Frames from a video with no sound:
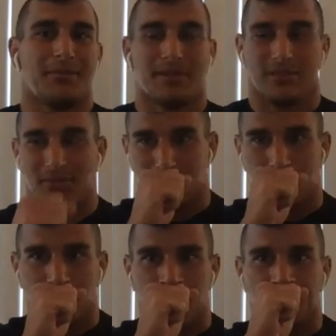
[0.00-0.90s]
But
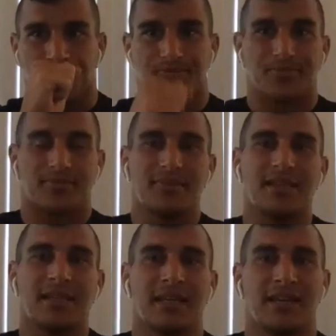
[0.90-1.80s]

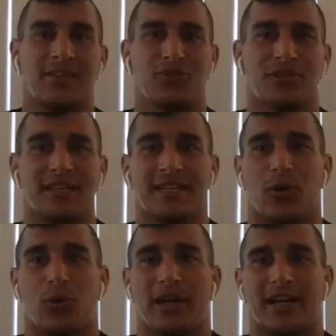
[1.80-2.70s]
if you think
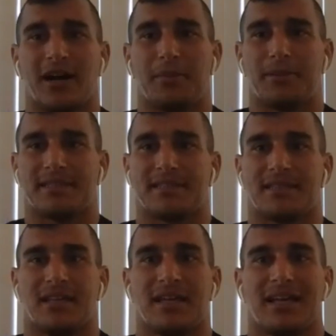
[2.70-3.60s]
I wake up
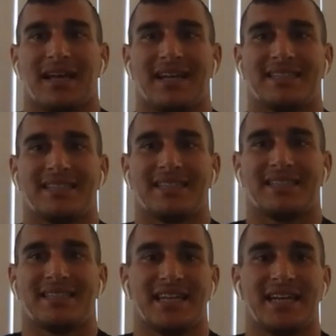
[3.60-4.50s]
at
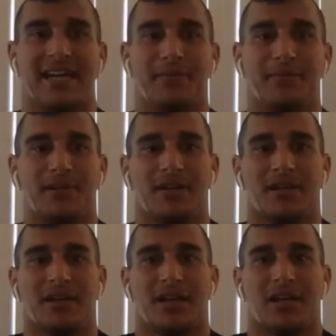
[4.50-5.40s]
6 a.m.,
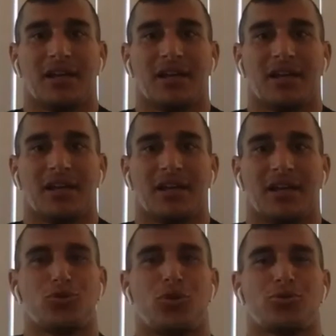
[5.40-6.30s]

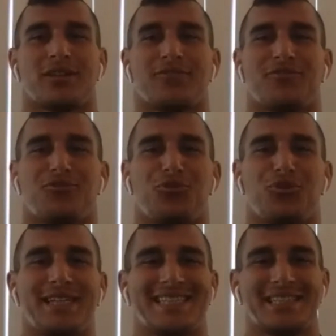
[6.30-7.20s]
about to go to the
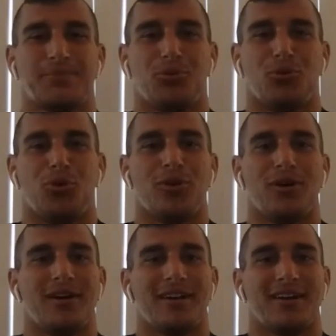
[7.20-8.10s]
freezing
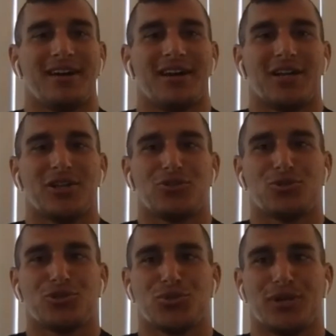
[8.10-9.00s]
pool
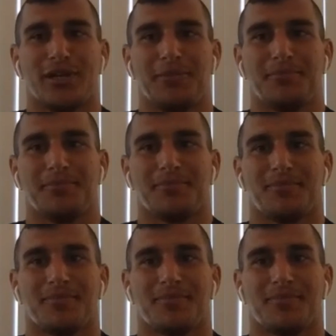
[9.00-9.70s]
to swim